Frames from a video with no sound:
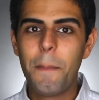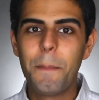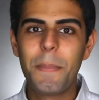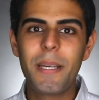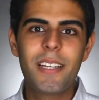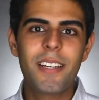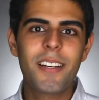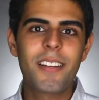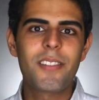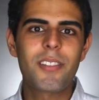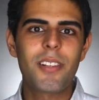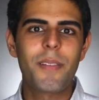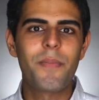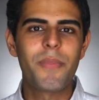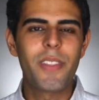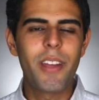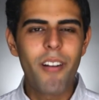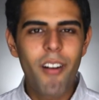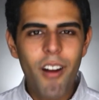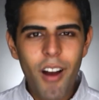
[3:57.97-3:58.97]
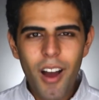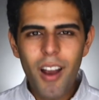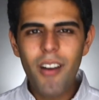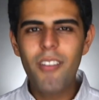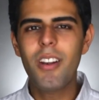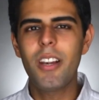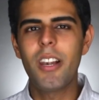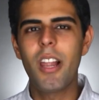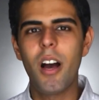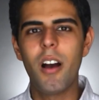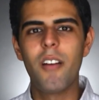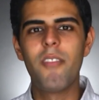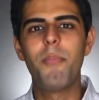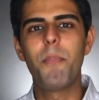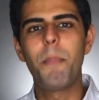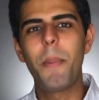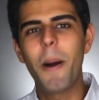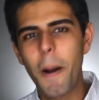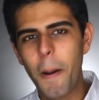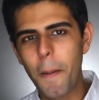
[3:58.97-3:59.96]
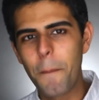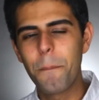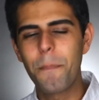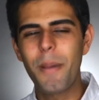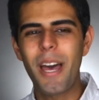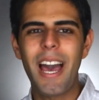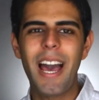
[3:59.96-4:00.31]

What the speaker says: because there are a lot of pump